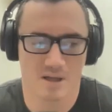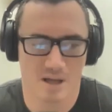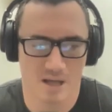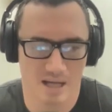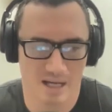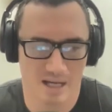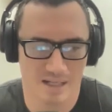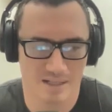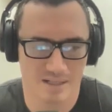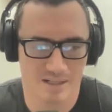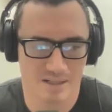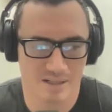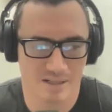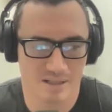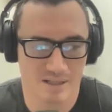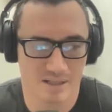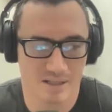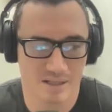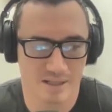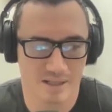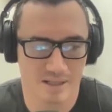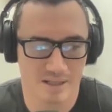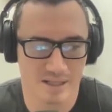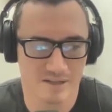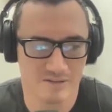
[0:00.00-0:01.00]
And
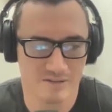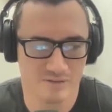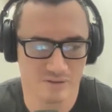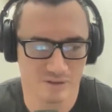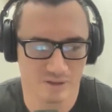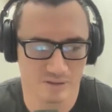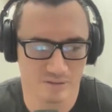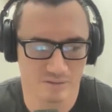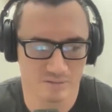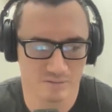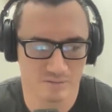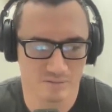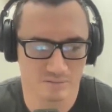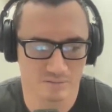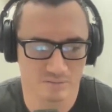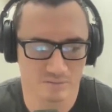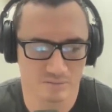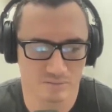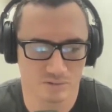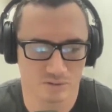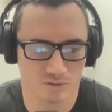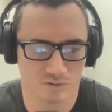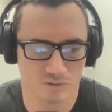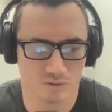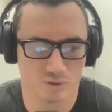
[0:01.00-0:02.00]
even
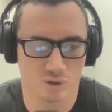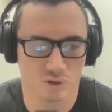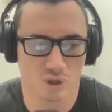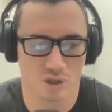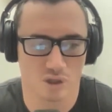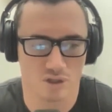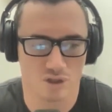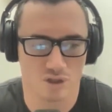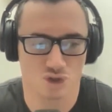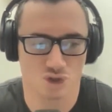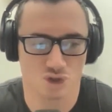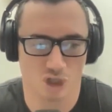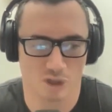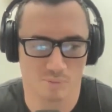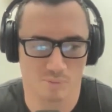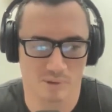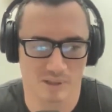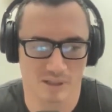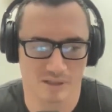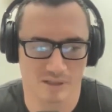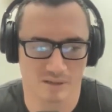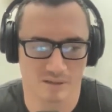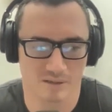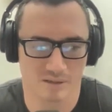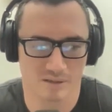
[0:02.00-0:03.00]
not
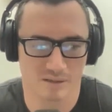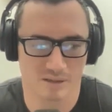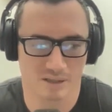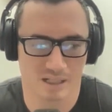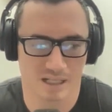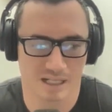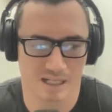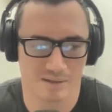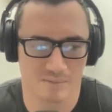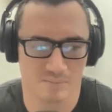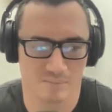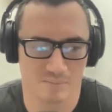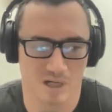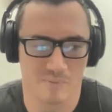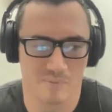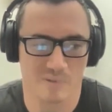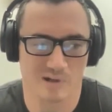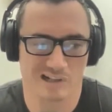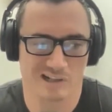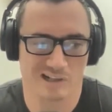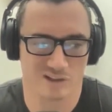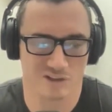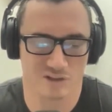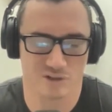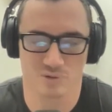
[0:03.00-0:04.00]
stopping at my
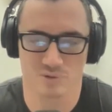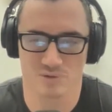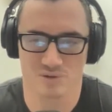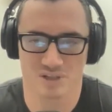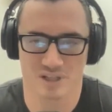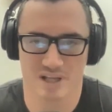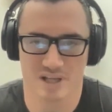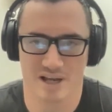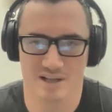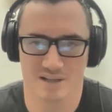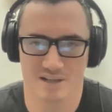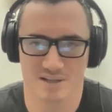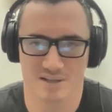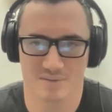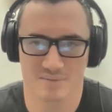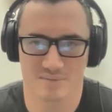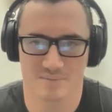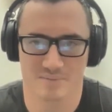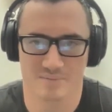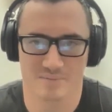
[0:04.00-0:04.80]
biological sex.